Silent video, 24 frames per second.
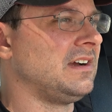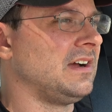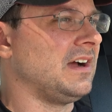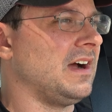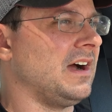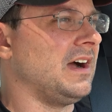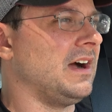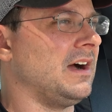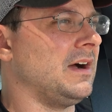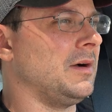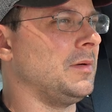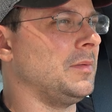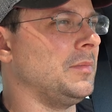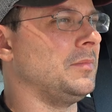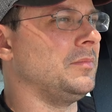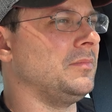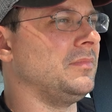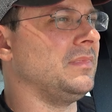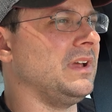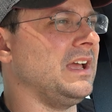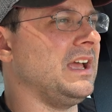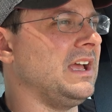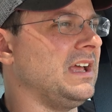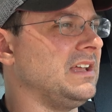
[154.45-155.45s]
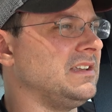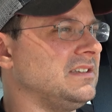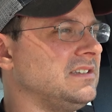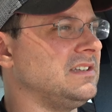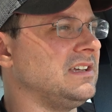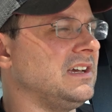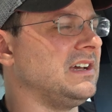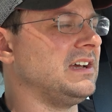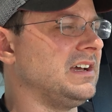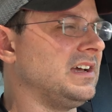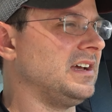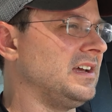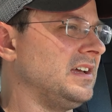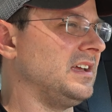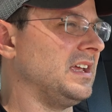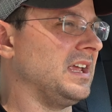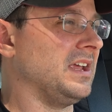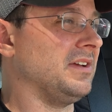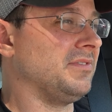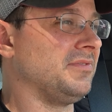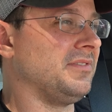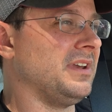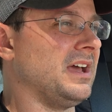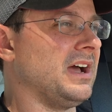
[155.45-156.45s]
Um, and uh,
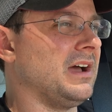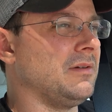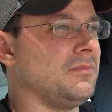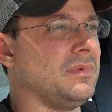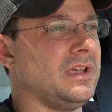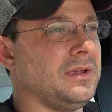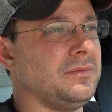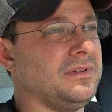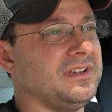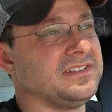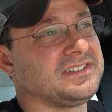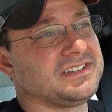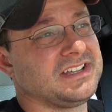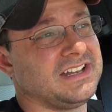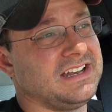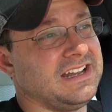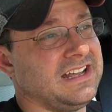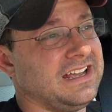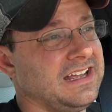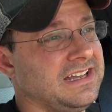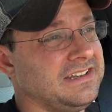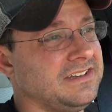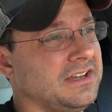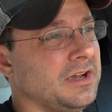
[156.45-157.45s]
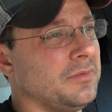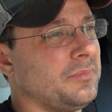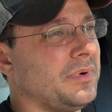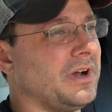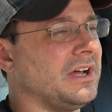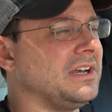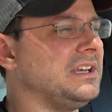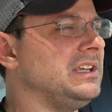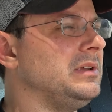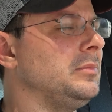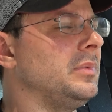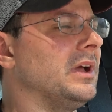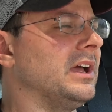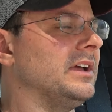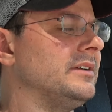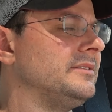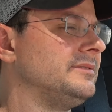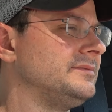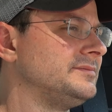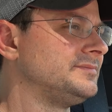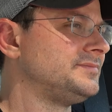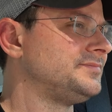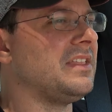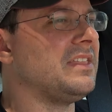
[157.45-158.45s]
if not, maybe it's gonna end up on eBay.
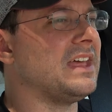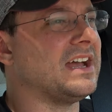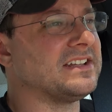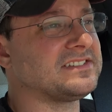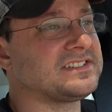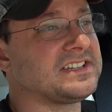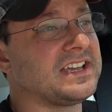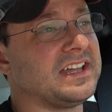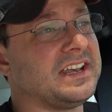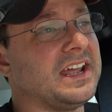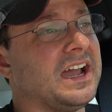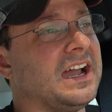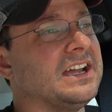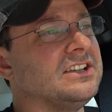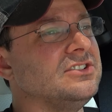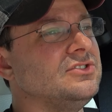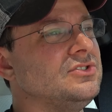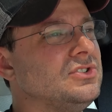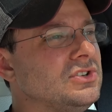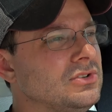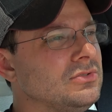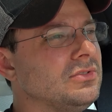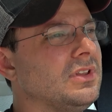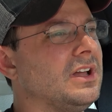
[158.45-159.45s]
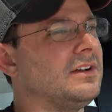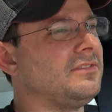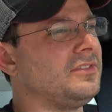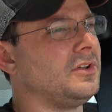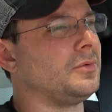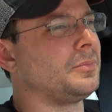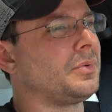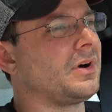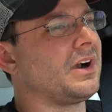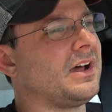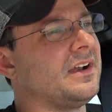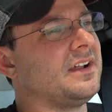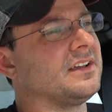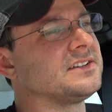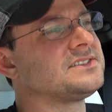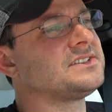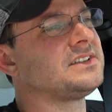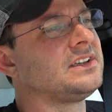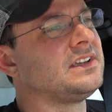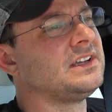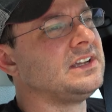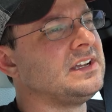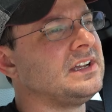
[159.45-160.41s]
That said, I do love their products.